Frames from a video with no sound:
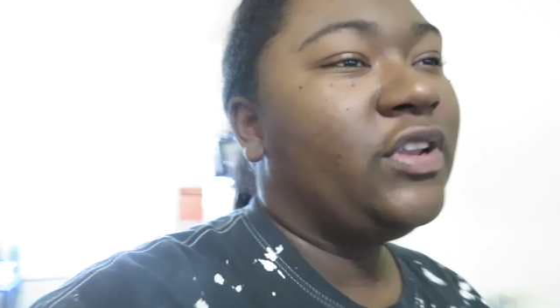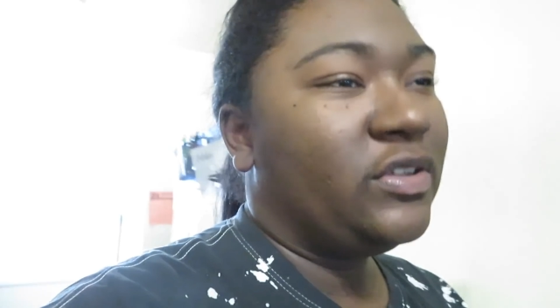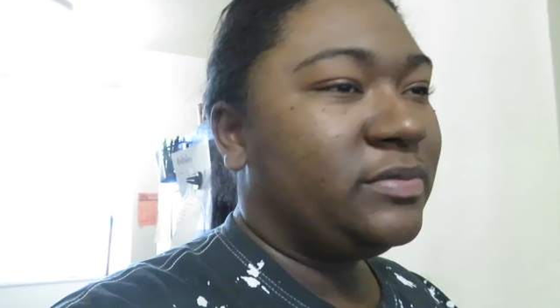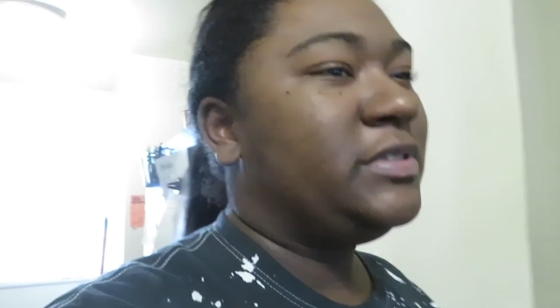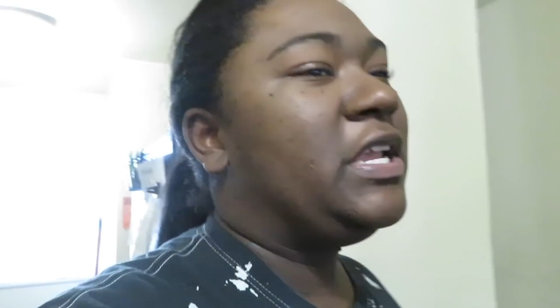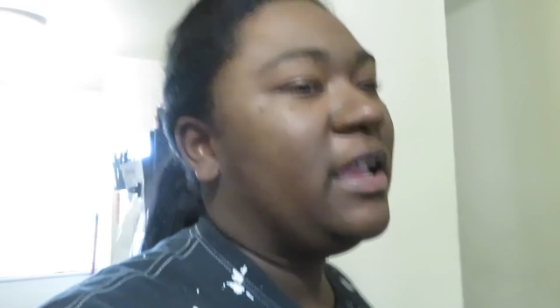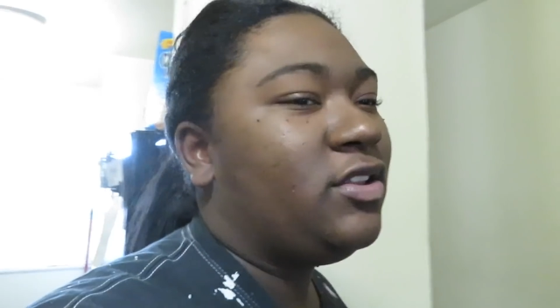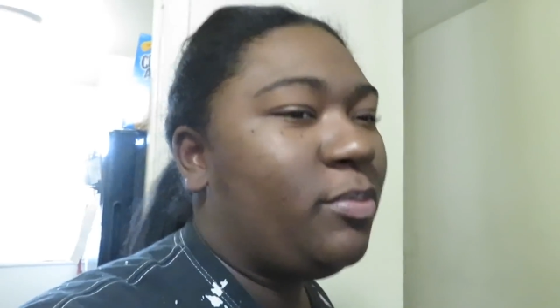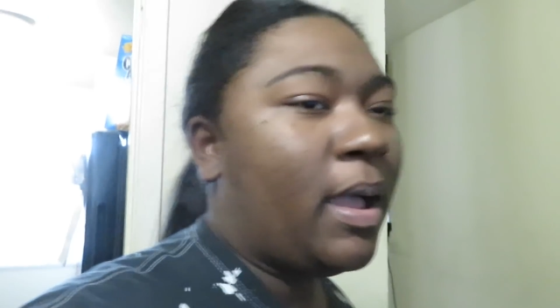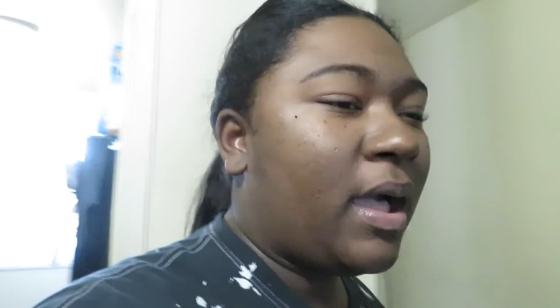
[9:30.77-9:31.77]
you know,
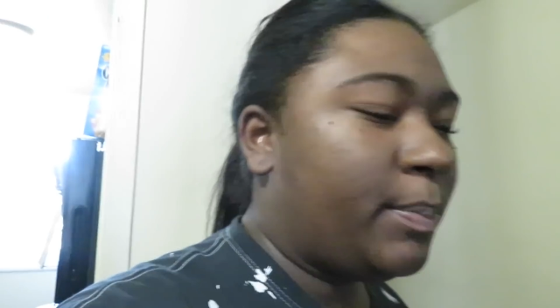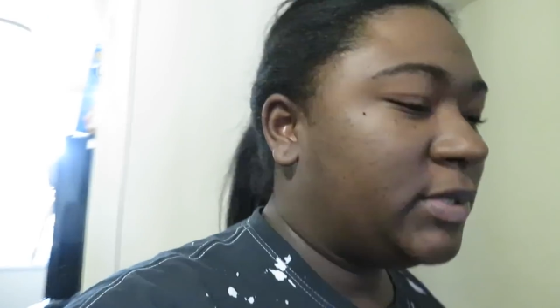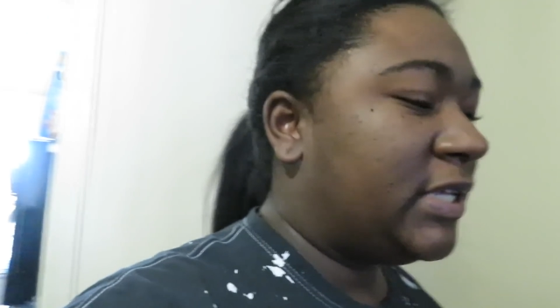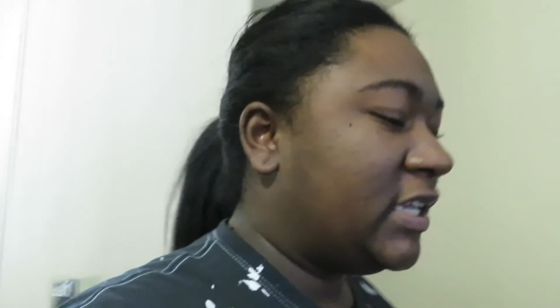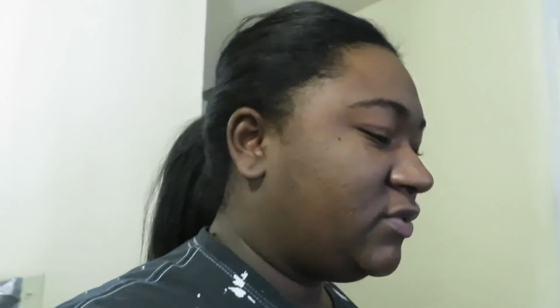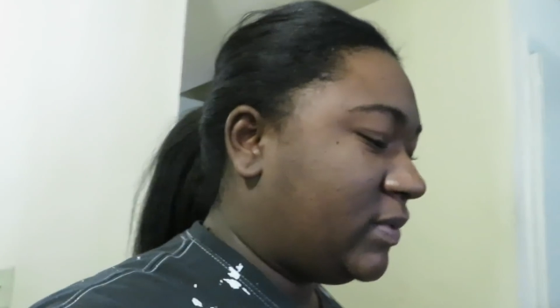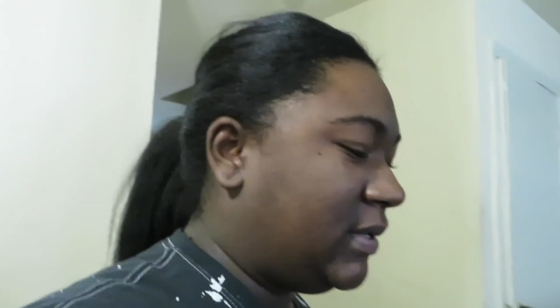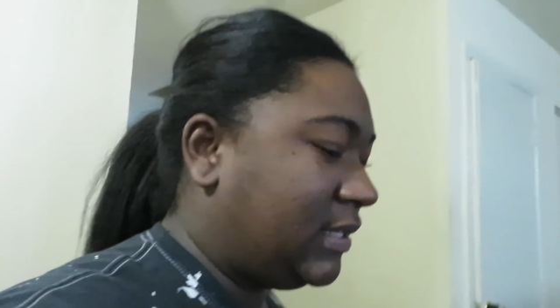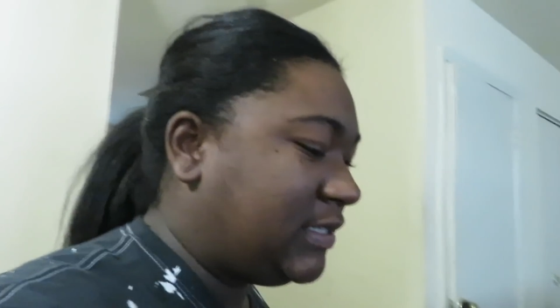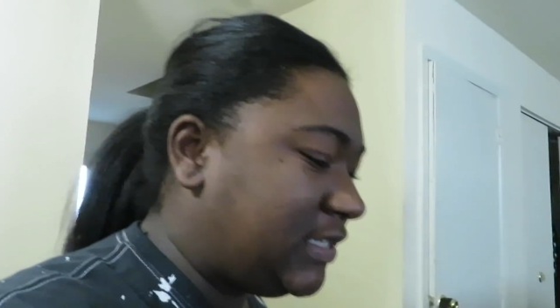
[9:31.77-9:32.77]
do my couple test
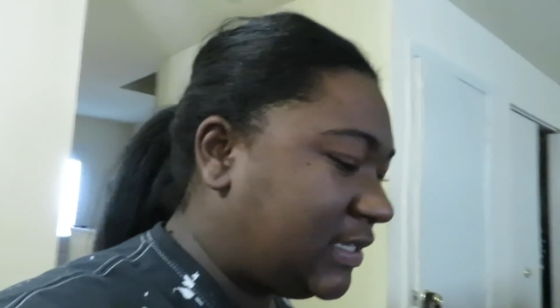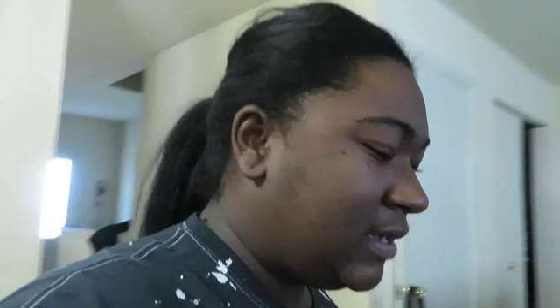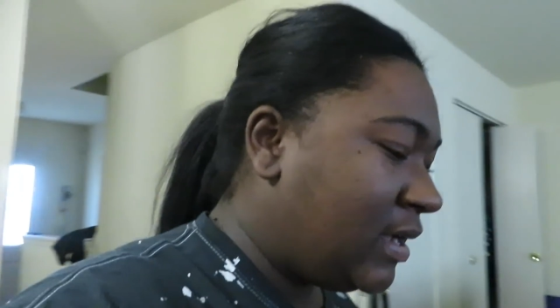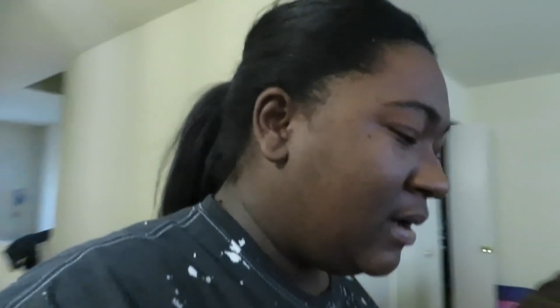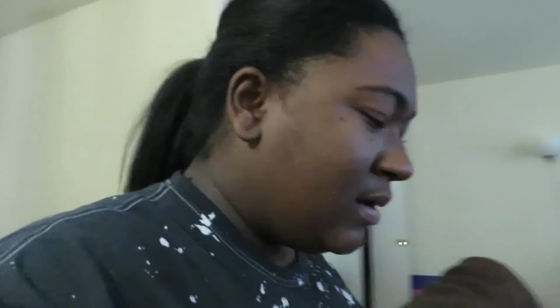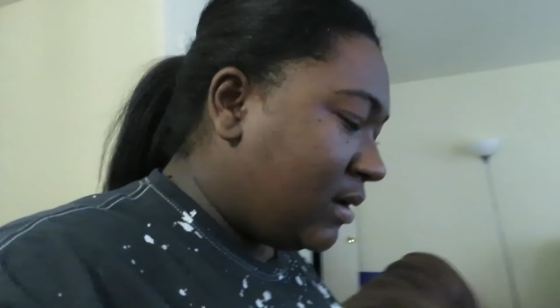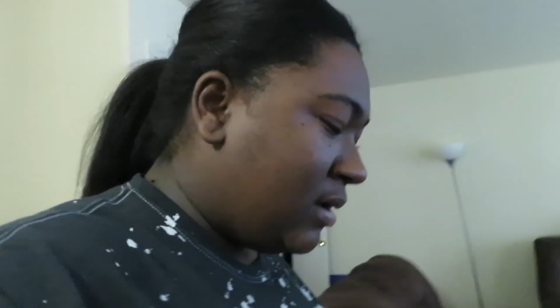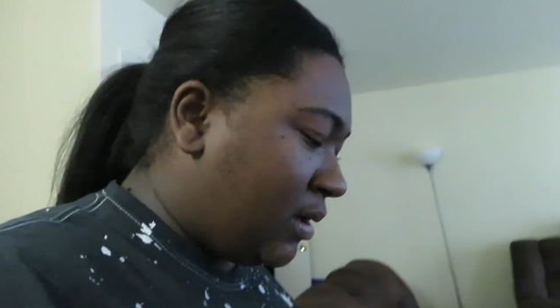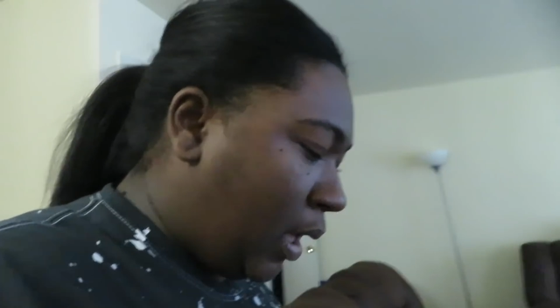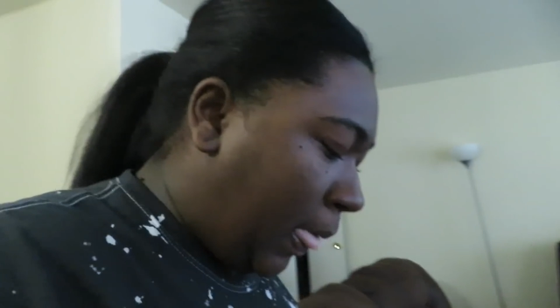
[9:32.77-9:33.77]
runs.
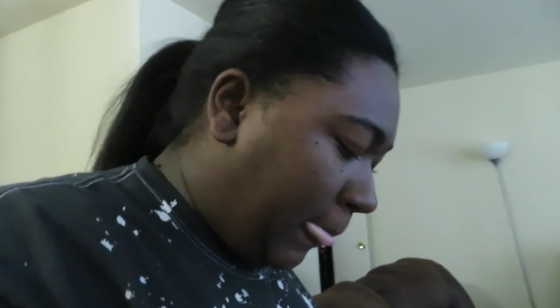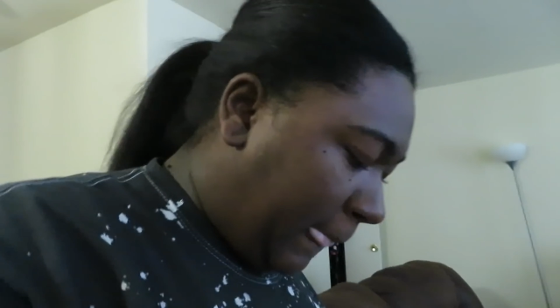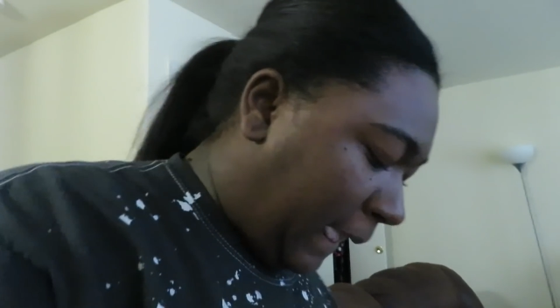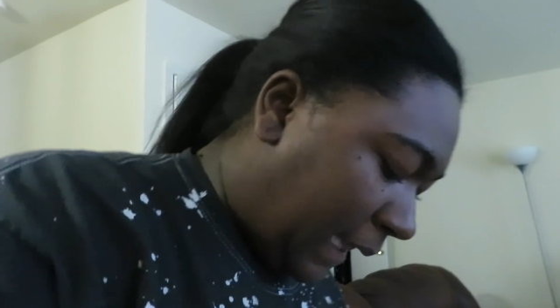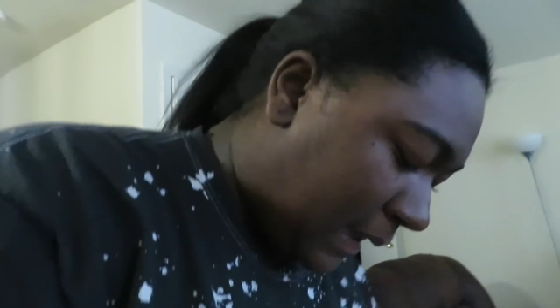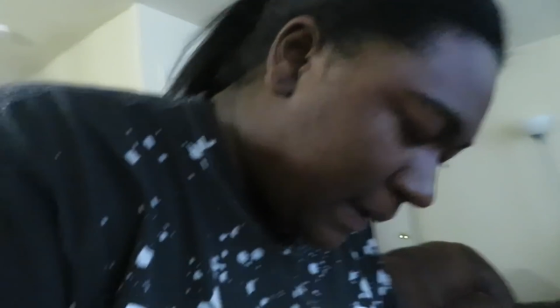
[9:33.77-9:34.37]
Put